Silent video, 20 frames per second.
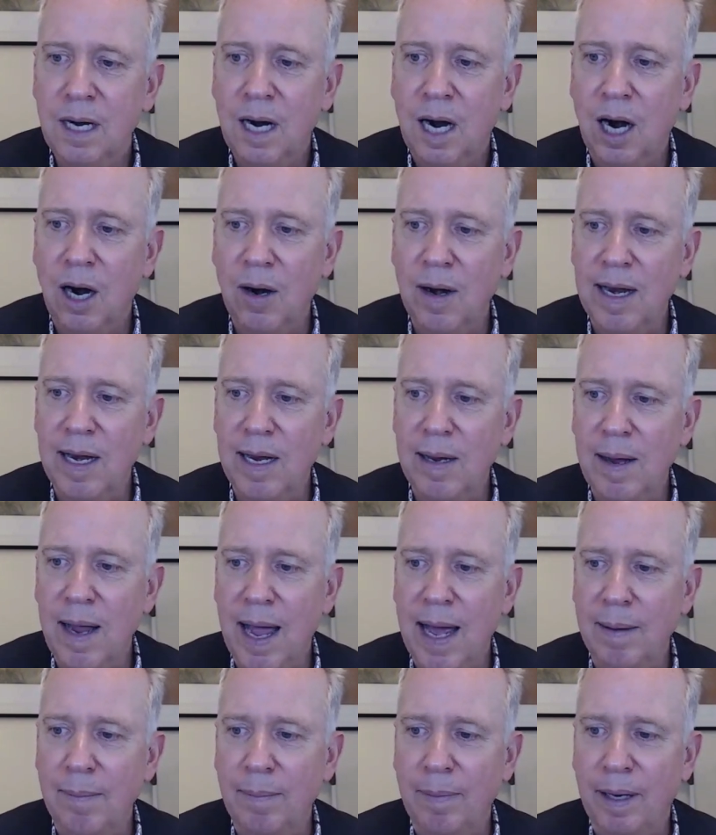Are any
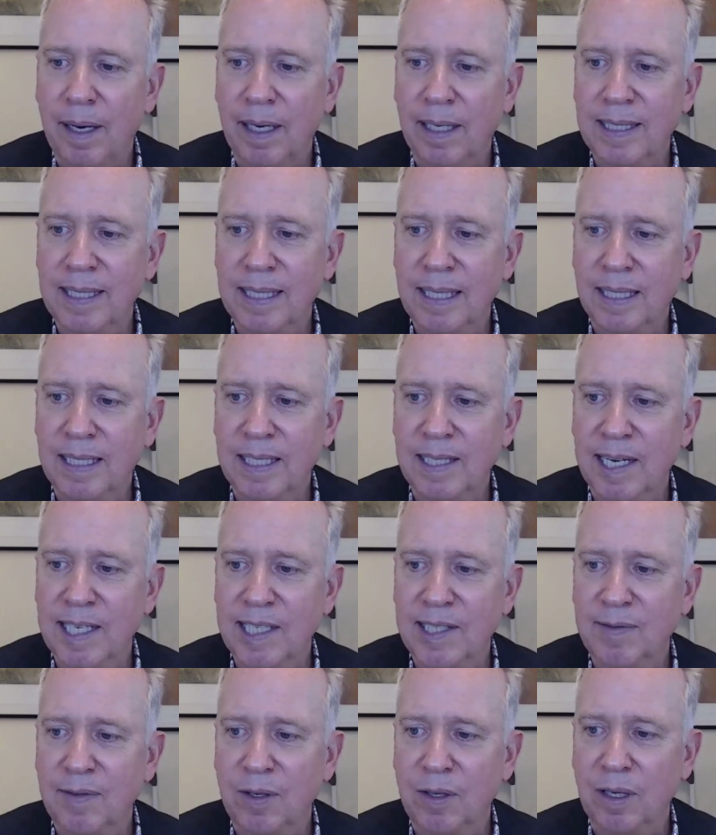antibiotics
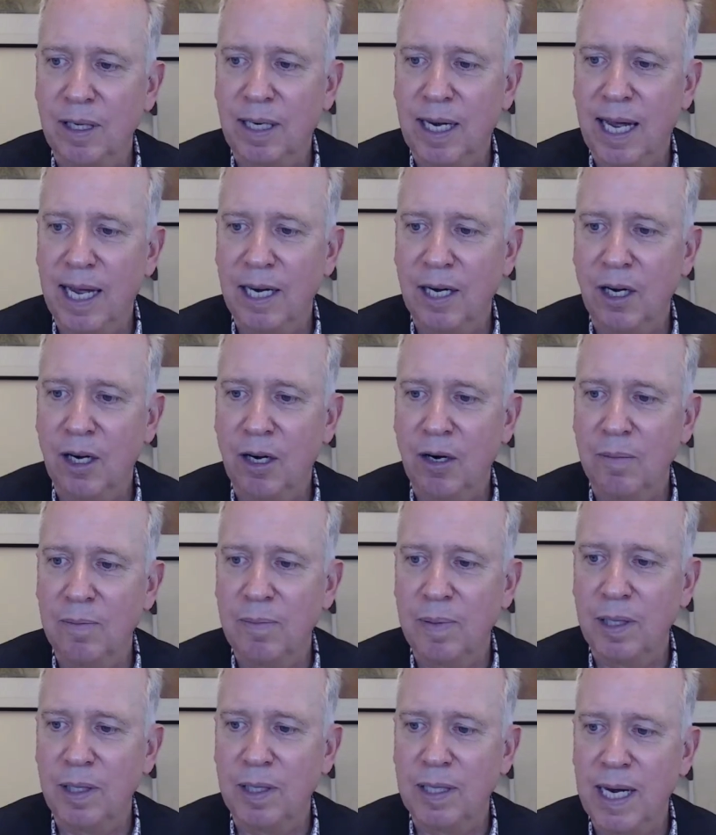successful, or can herb
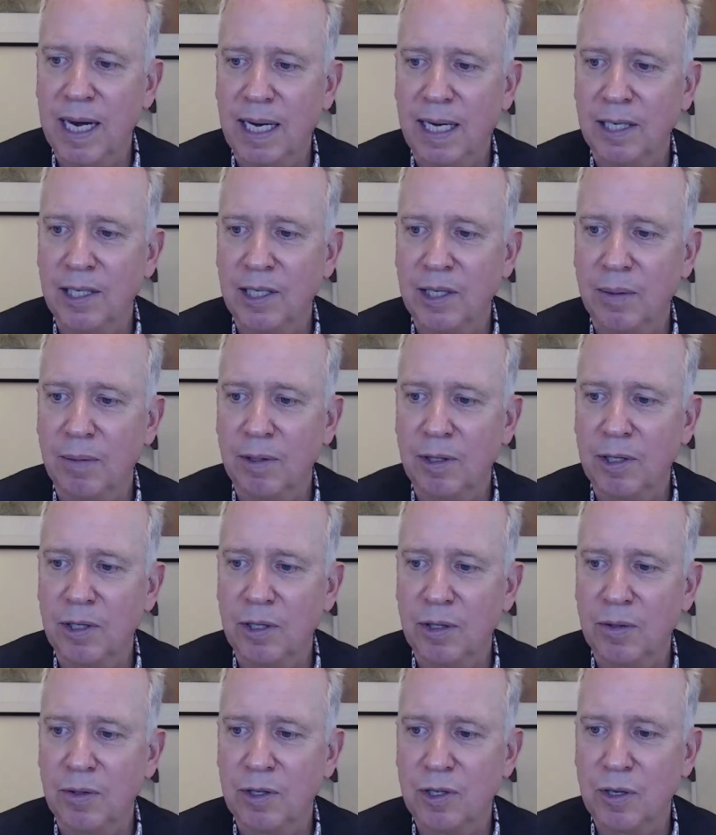be taken to
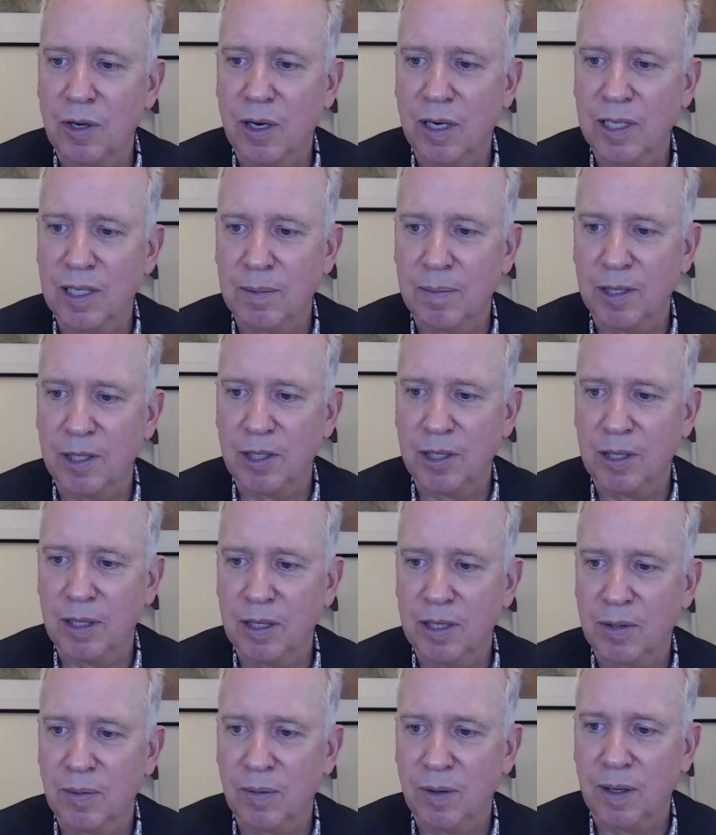reduce transmission
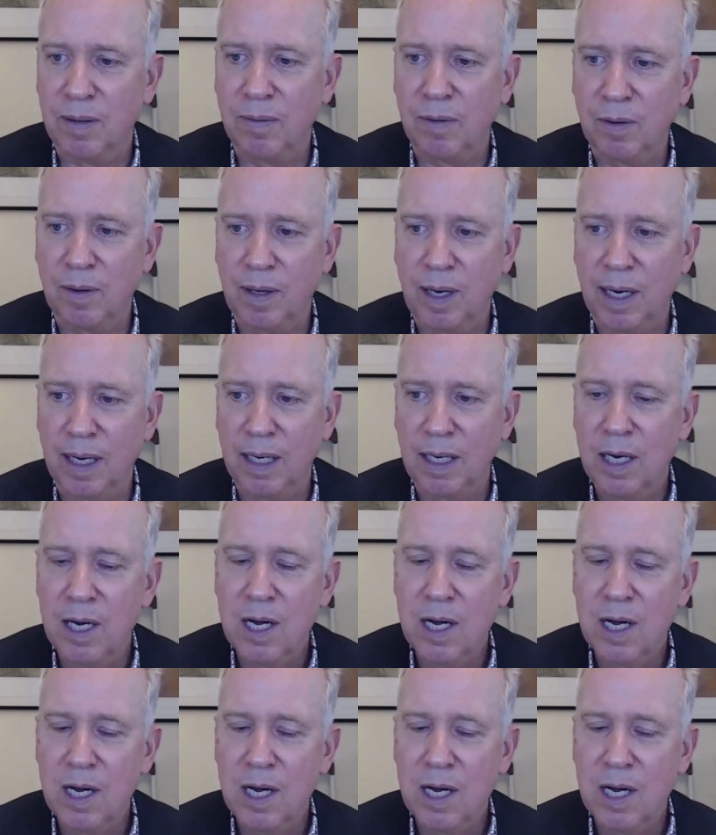as well? Okay.